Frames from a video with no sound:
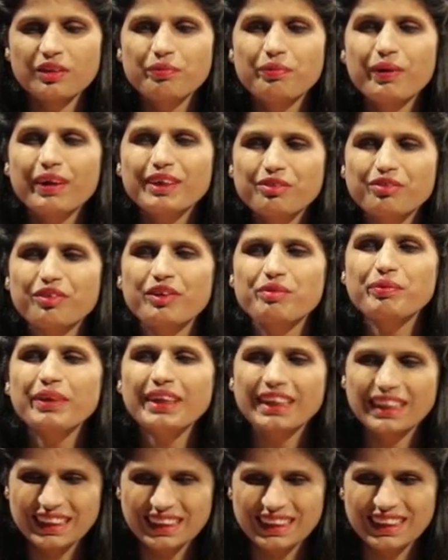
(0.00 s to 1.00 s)
But for
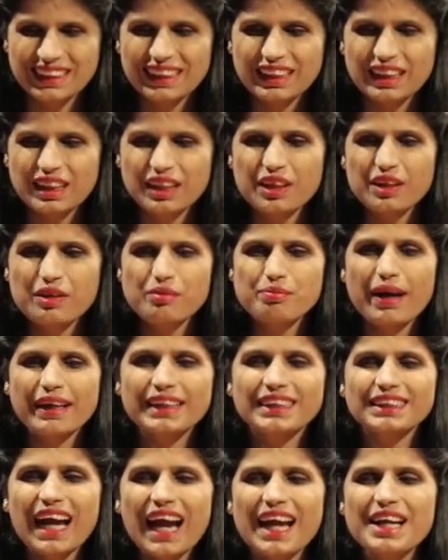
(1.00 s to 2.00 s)
me, my
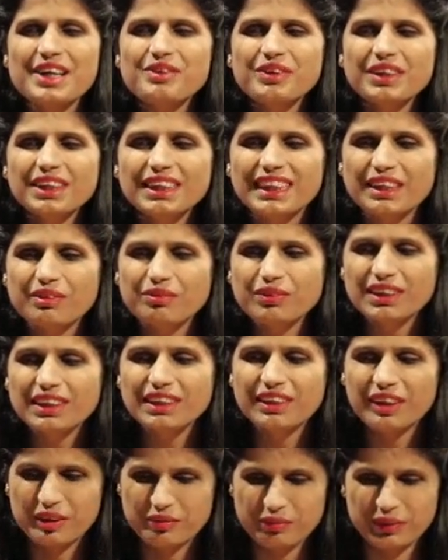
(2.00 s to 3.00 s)
childhood seems
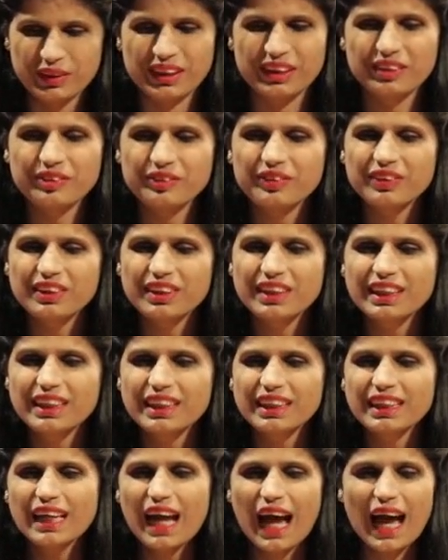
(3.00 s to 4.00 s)
normal.
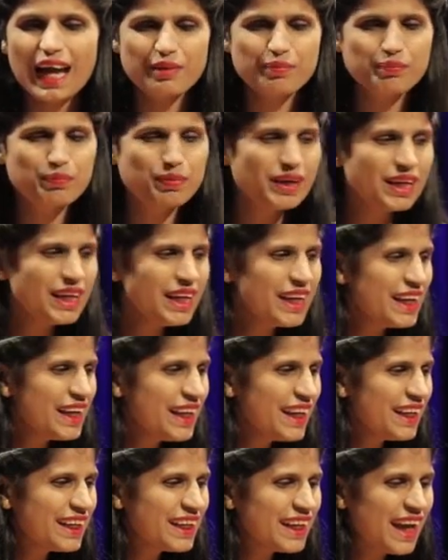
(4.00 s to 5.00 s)
I play
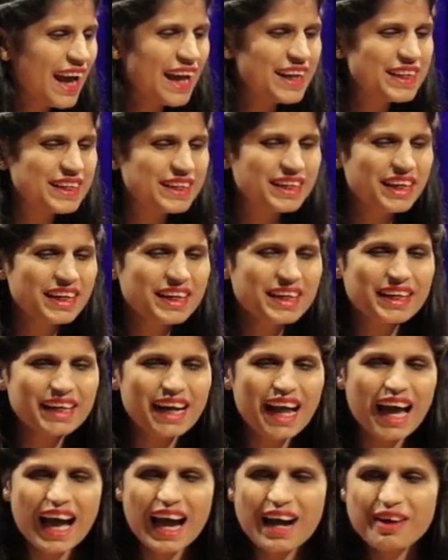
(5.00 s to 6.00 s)
and run
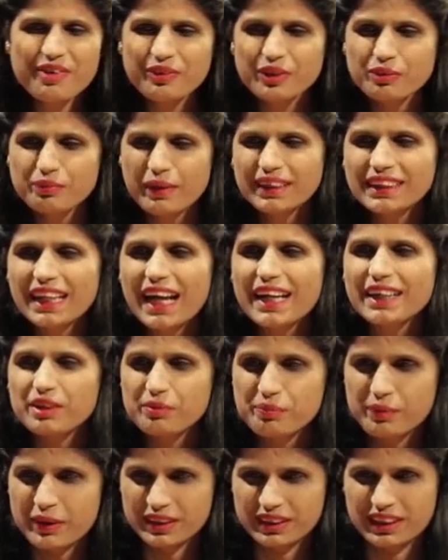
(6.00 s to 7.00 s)
around with my
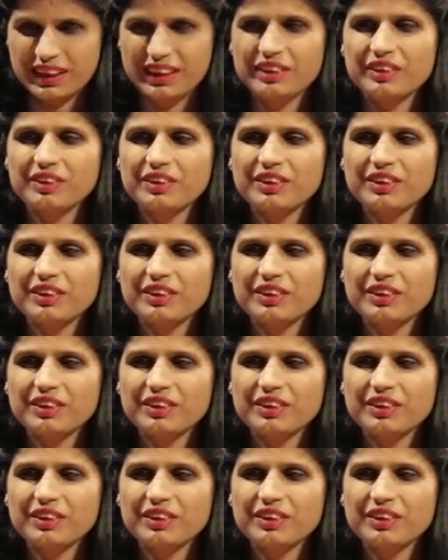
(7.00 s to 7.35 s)
sighted brother.